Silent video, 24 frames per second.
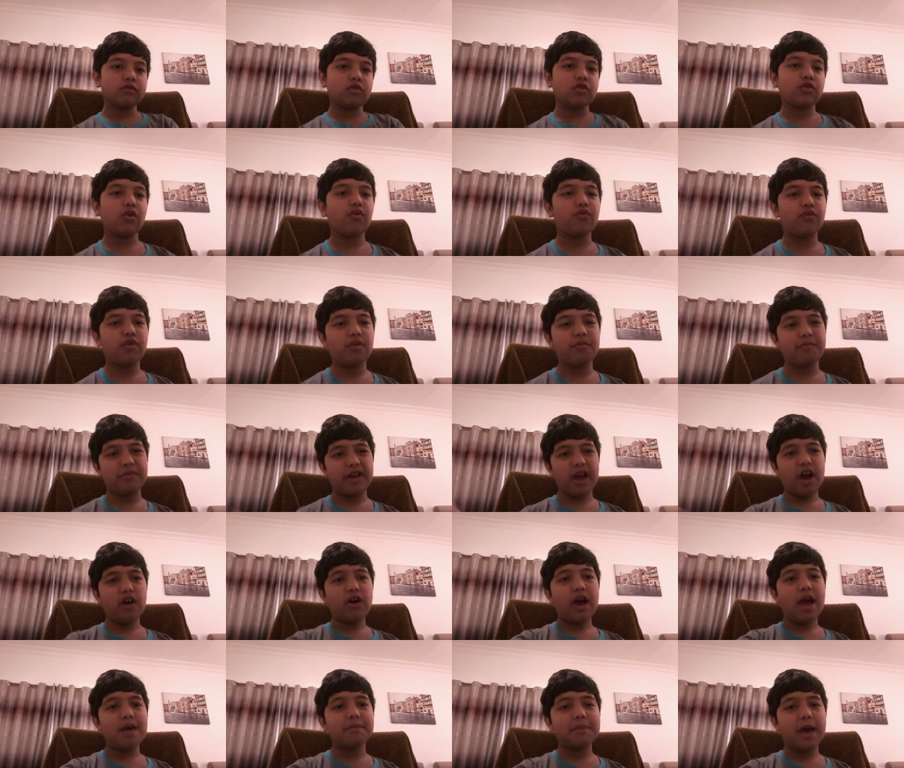So from now
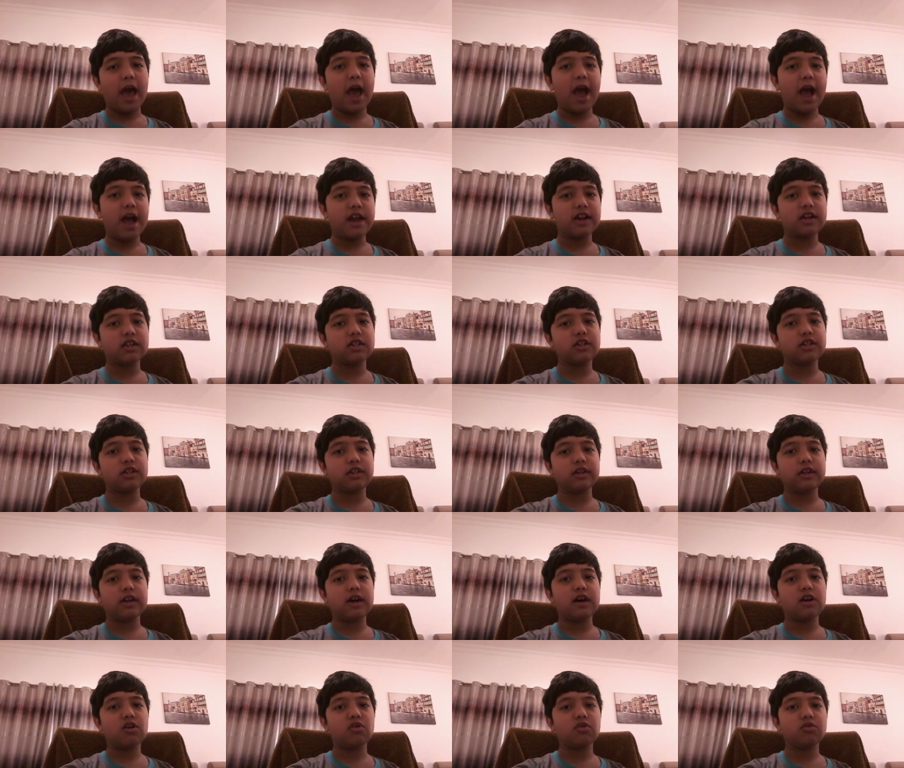I'm editing
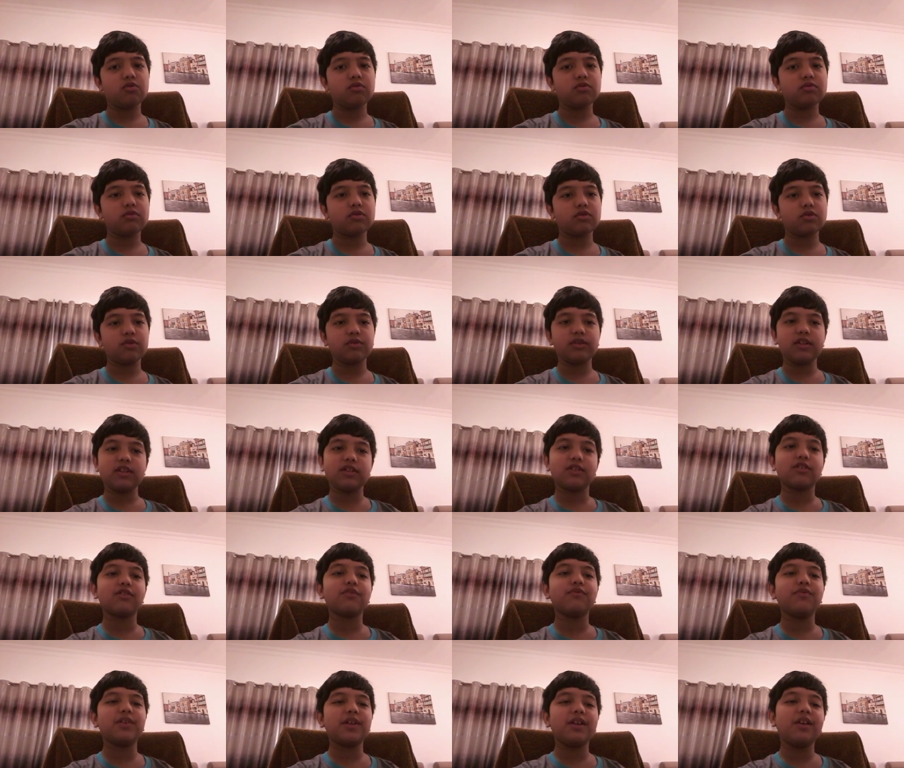now. So this
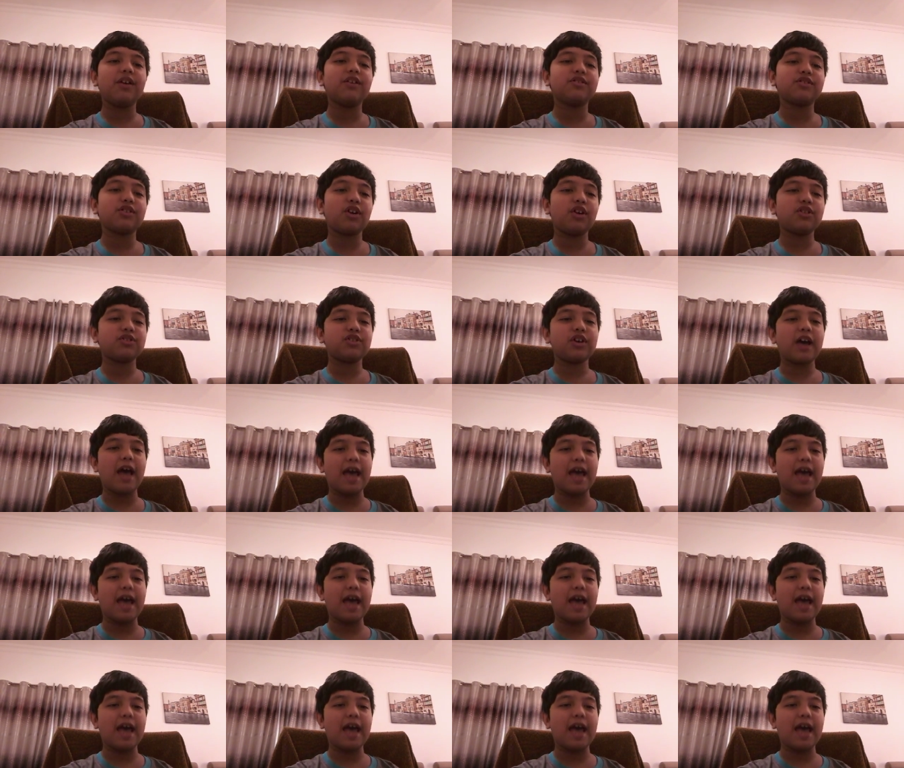is videos also